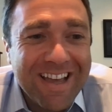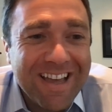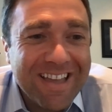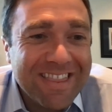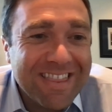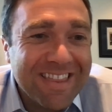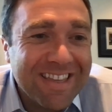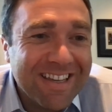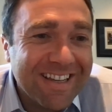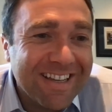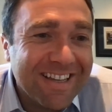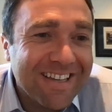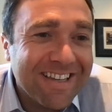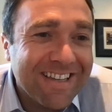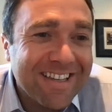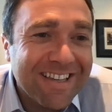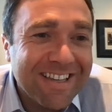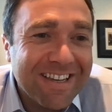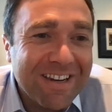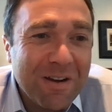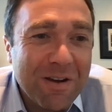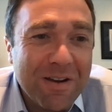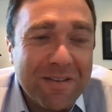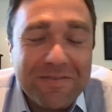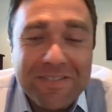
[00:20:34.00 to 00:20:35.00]
think,
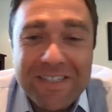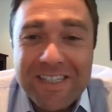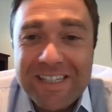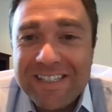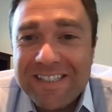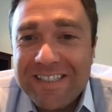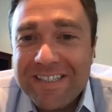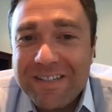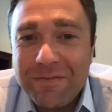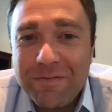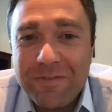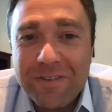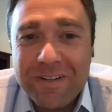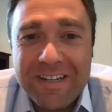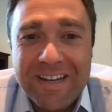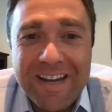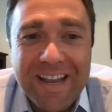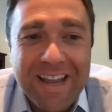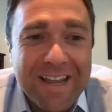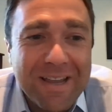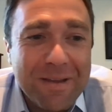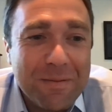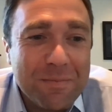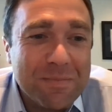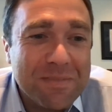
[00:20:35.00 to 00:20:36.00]
I've seen different
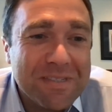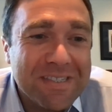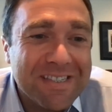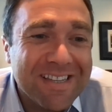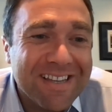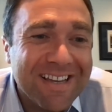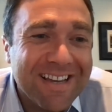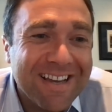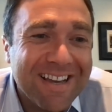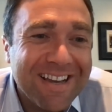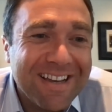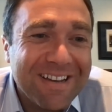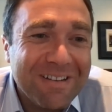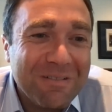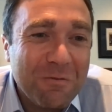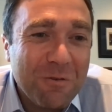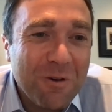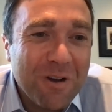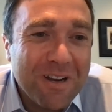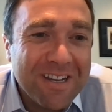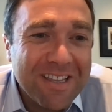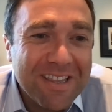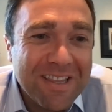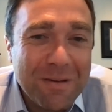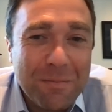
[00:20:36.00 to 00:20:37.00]
names.
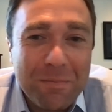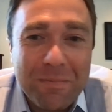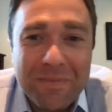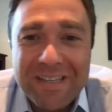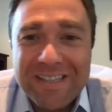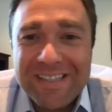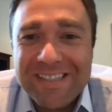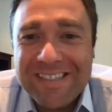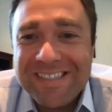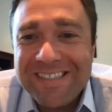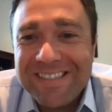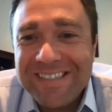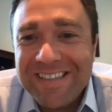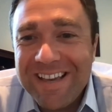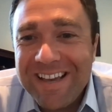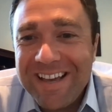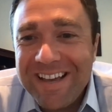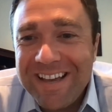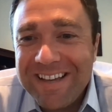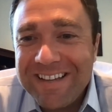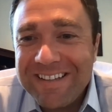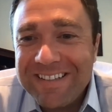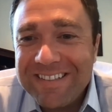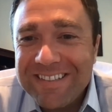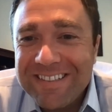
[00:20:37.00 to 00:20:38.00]
One of them is,
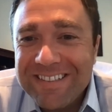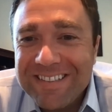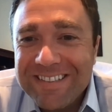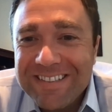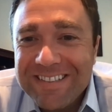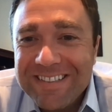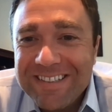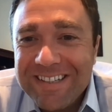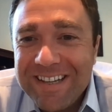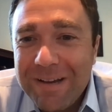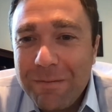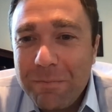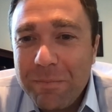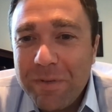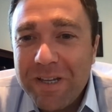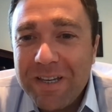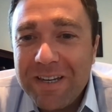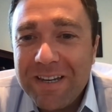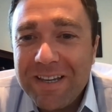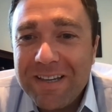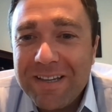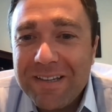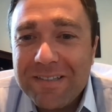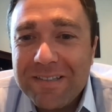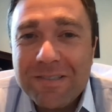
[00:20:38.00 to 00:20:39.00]
I'm
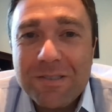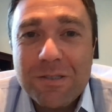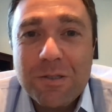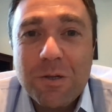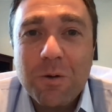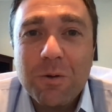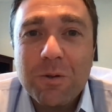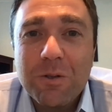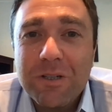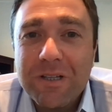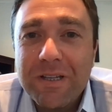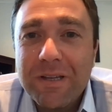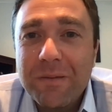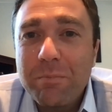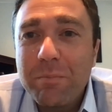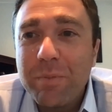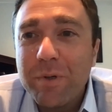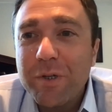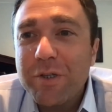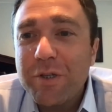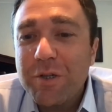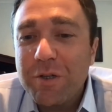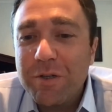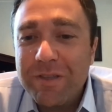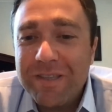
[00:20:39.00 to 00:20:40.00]
gonna totally
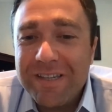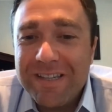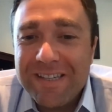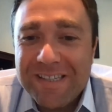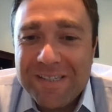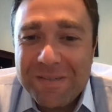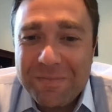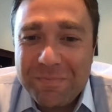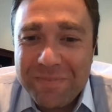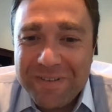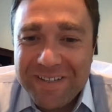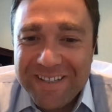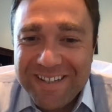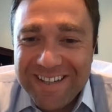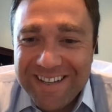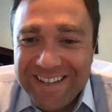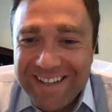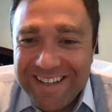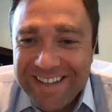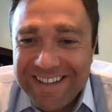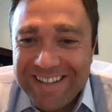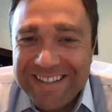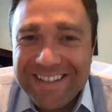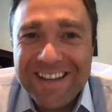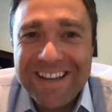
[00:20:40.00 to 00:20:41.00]
butcher this, but
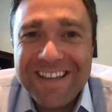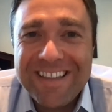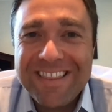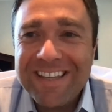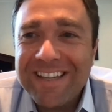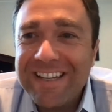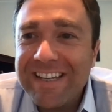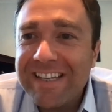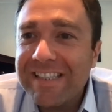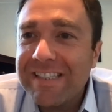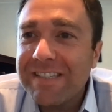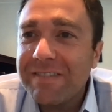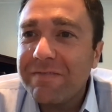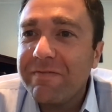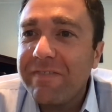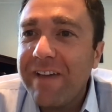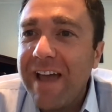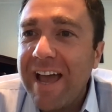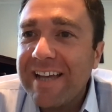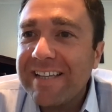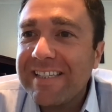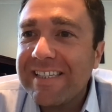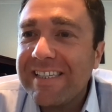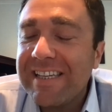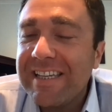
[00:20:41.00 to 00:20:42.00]
I think it's
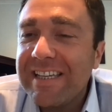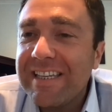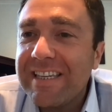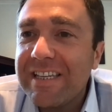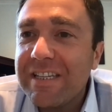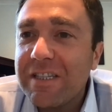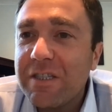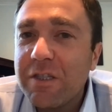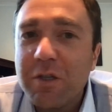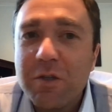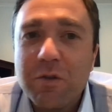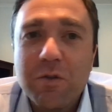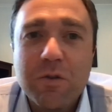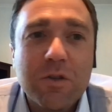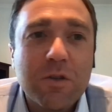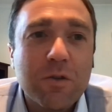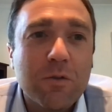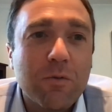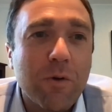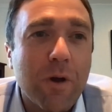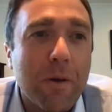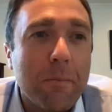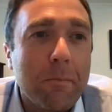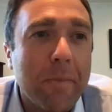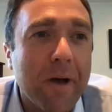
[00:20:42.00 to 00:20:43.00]
vaccine-induced
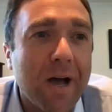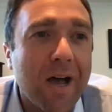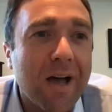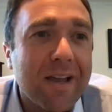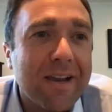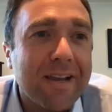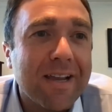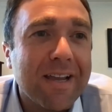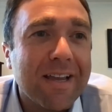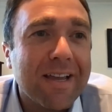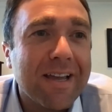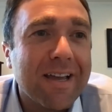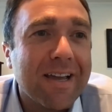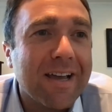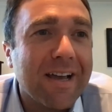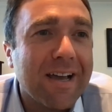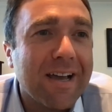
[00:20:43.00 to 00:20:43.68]
thrombotic